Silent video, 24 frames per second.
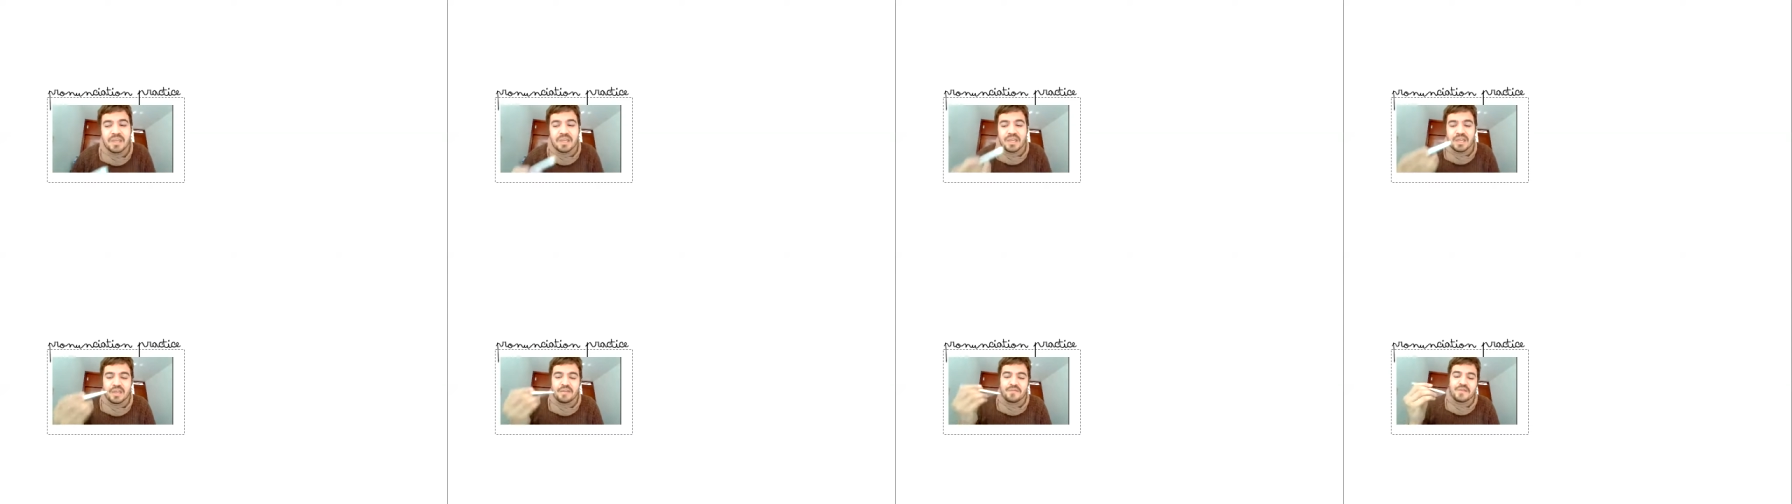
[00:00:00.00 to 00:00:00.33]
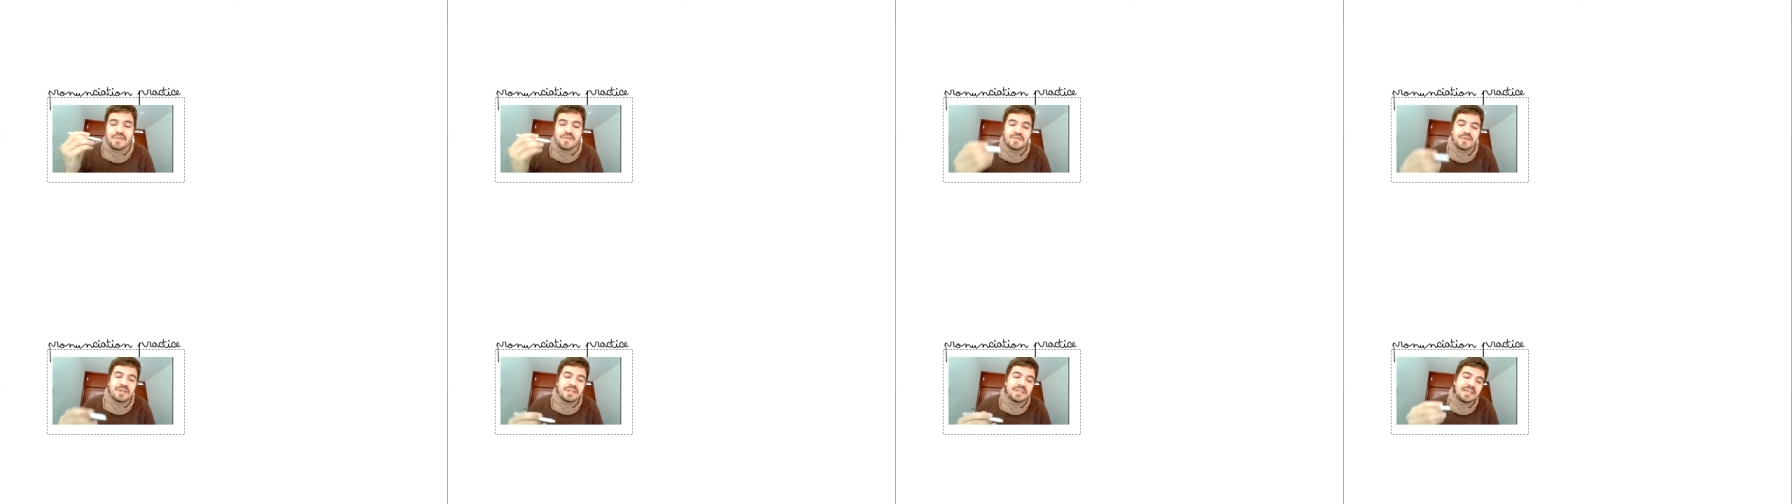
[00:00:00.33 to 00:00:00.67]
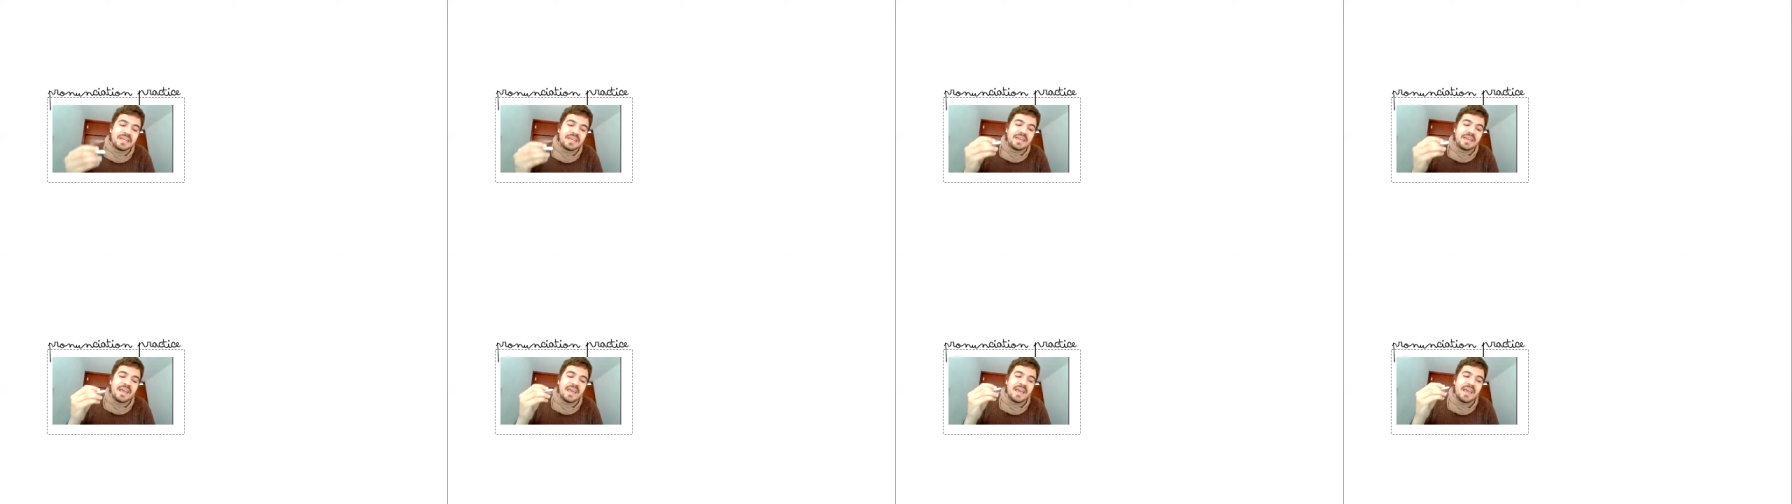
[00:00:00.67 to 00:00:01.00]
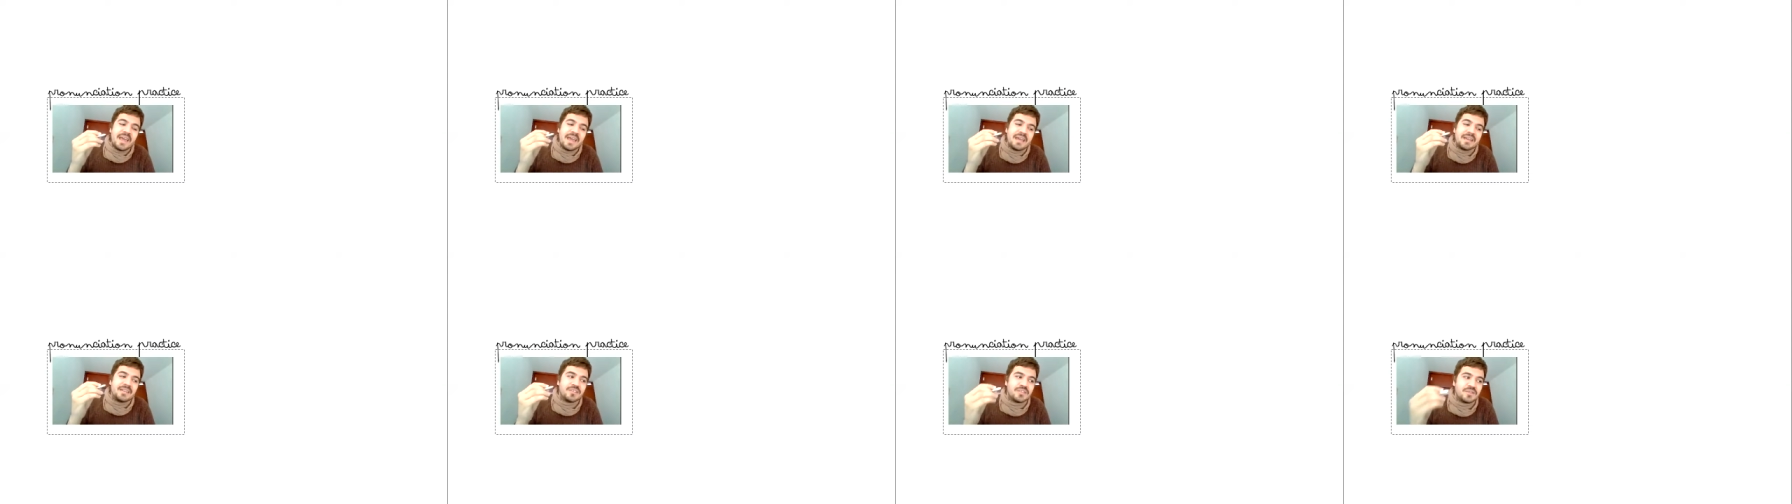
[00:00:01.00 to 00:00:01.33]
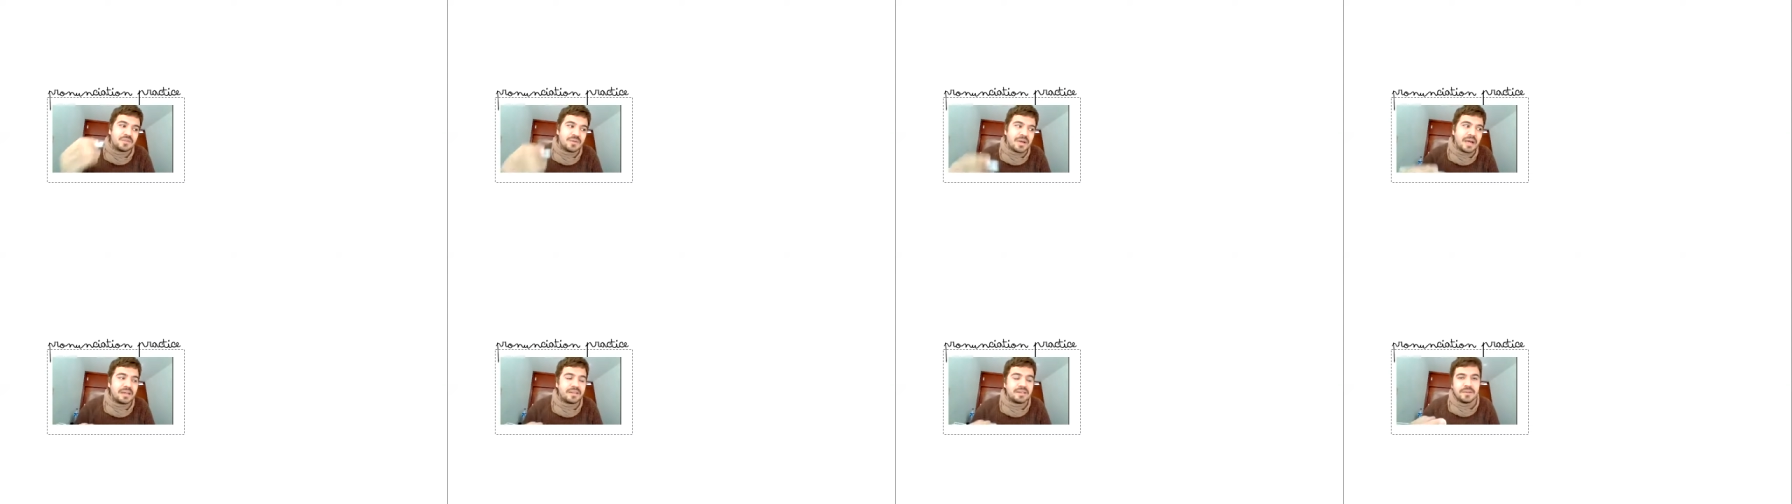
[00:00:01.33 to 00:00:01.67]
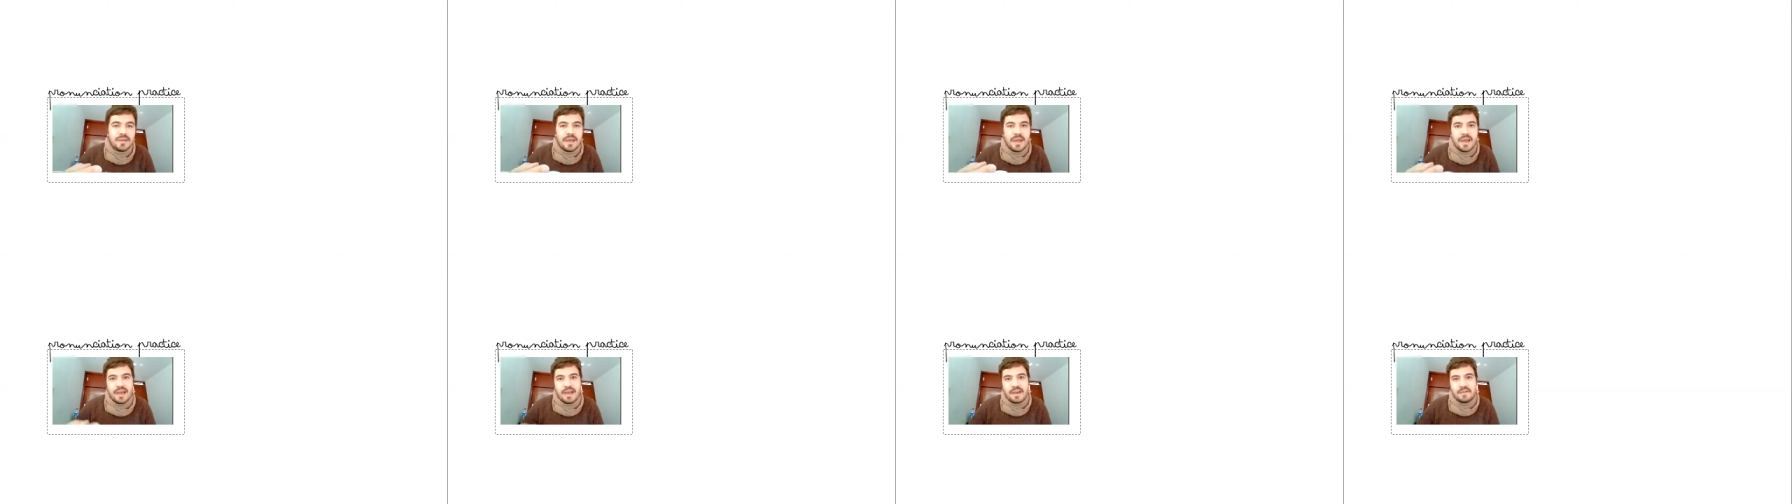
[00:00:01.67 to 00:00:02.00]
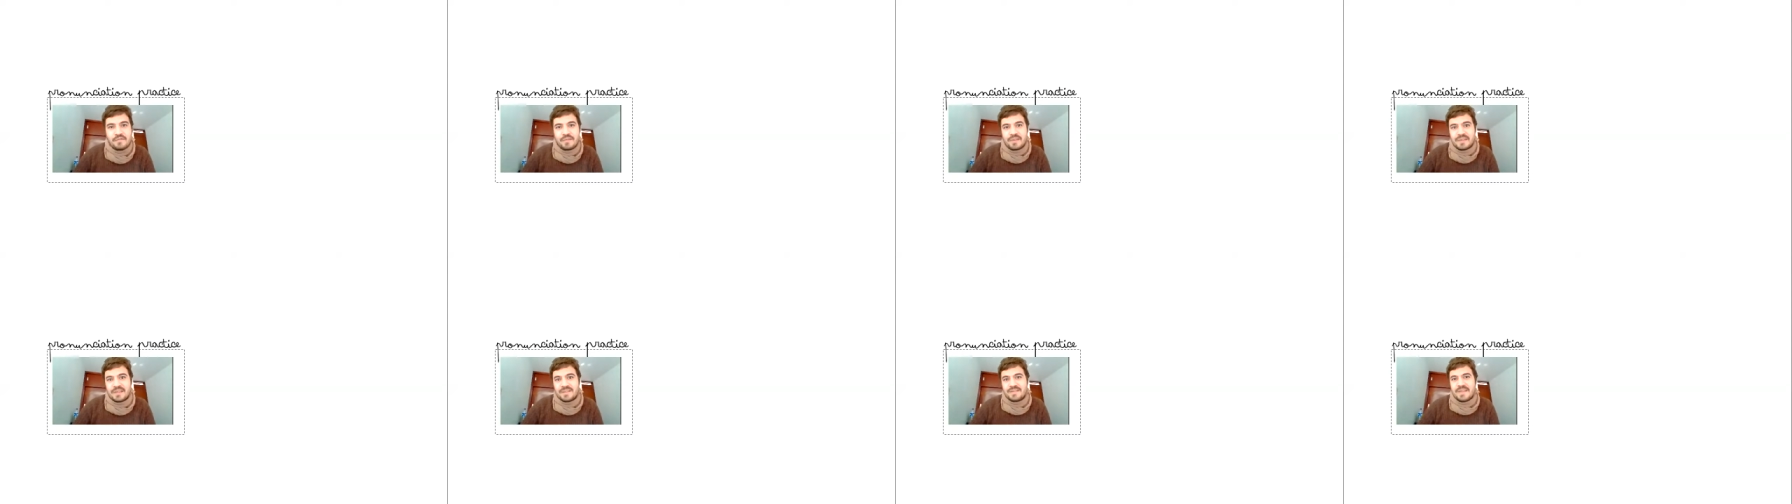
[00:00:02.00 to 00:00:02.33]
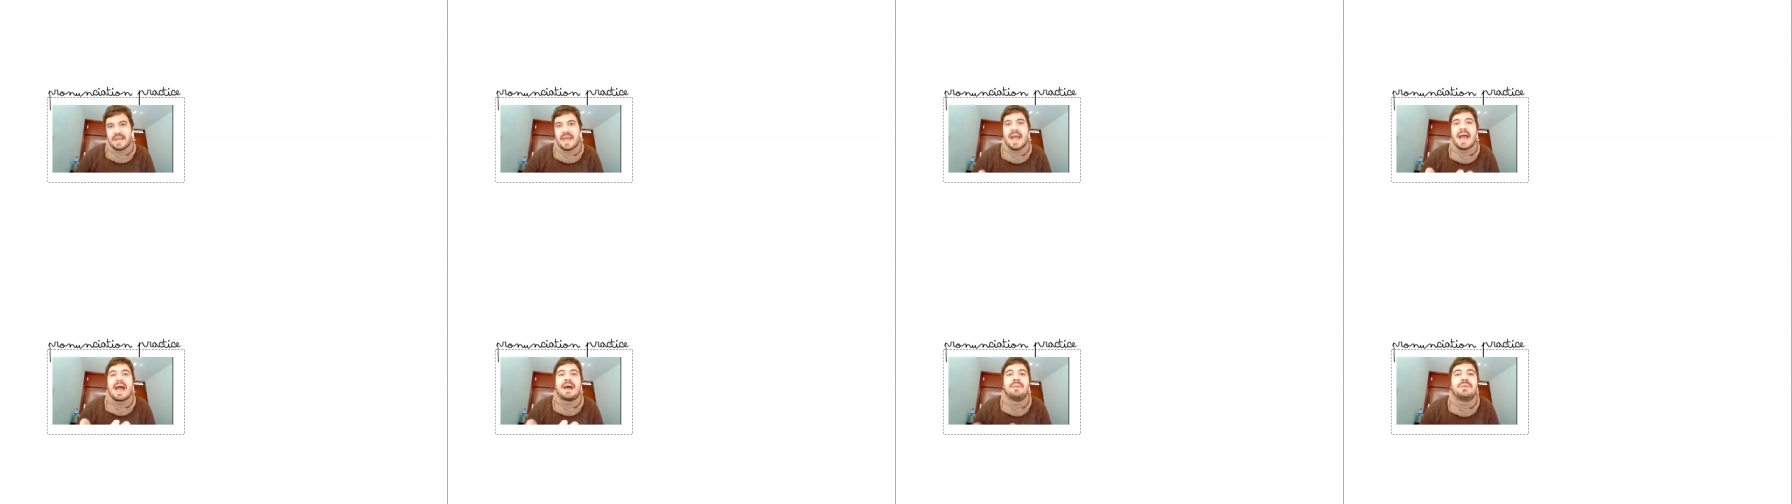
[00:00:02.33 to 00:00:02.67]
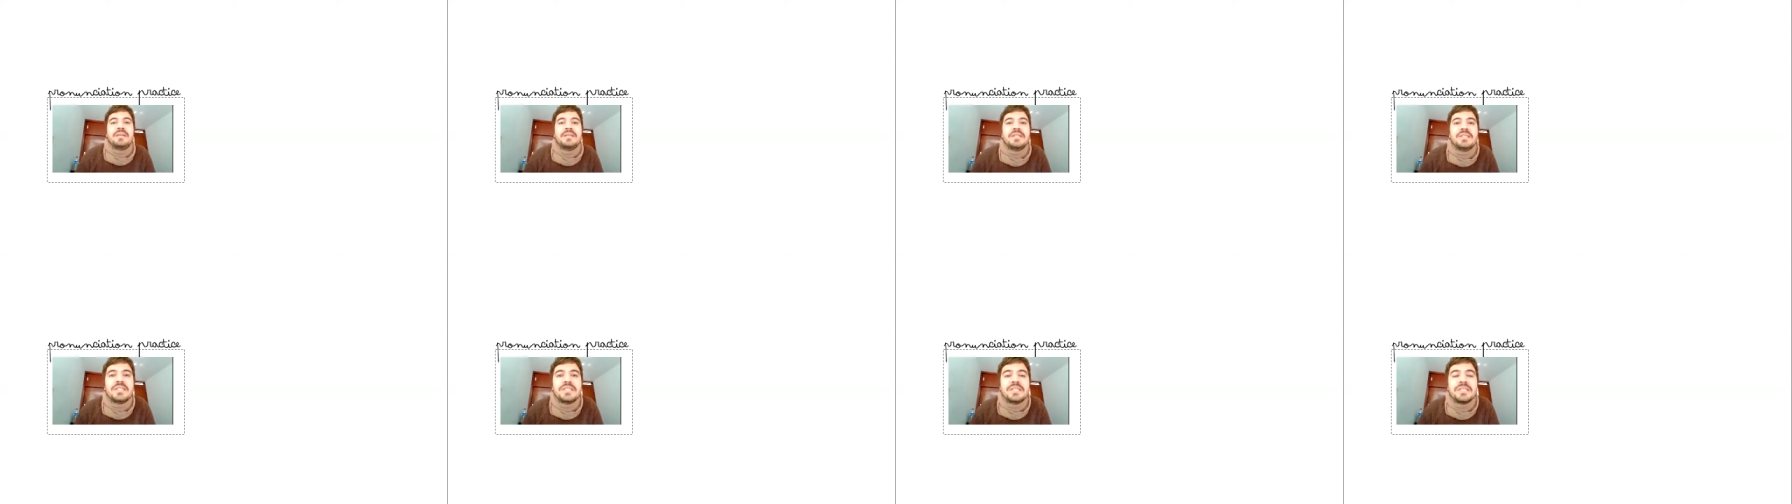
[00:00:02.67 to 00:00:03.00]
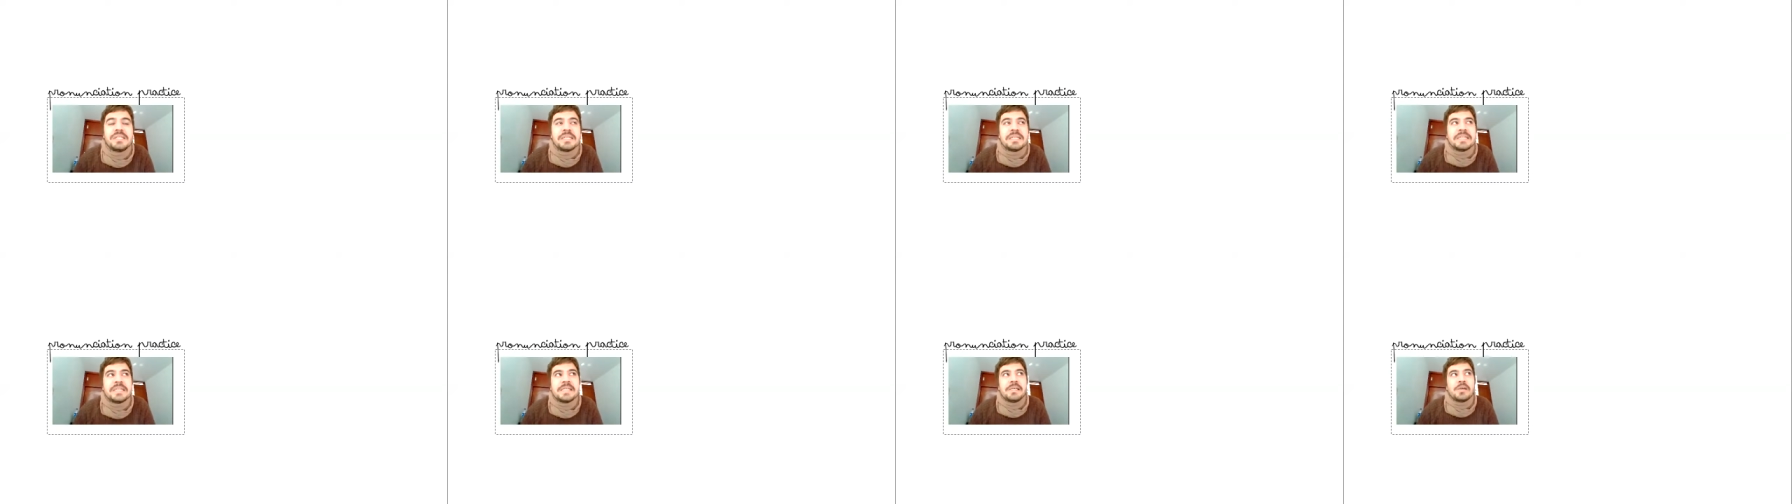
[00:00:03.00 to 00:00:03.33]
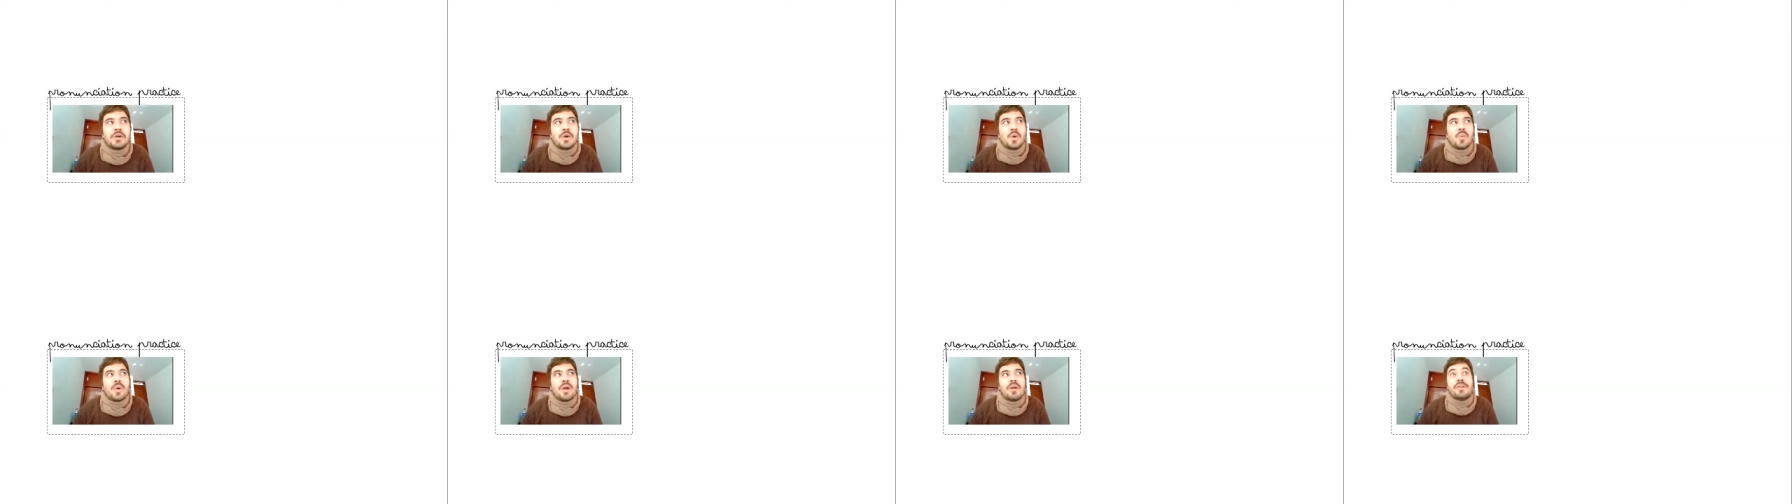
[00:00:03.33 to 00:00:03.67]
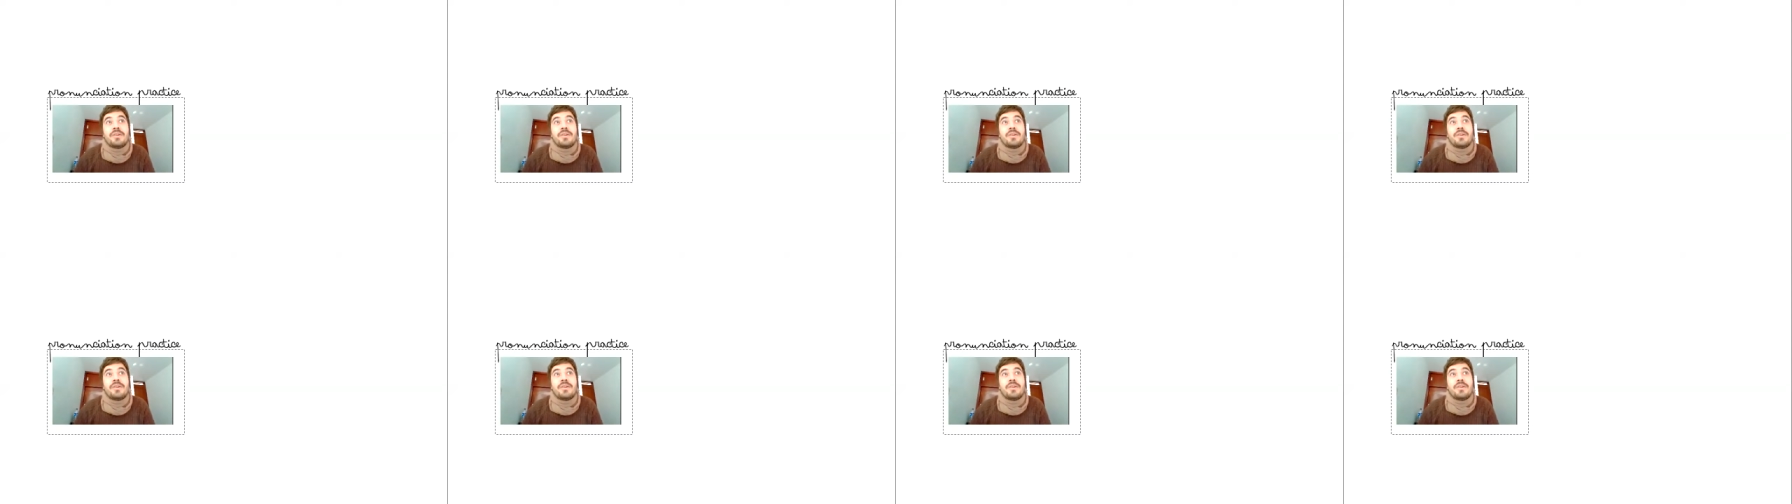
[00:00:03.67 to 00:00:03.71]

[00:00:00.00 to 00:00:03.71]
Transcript: if you really try to have this habit where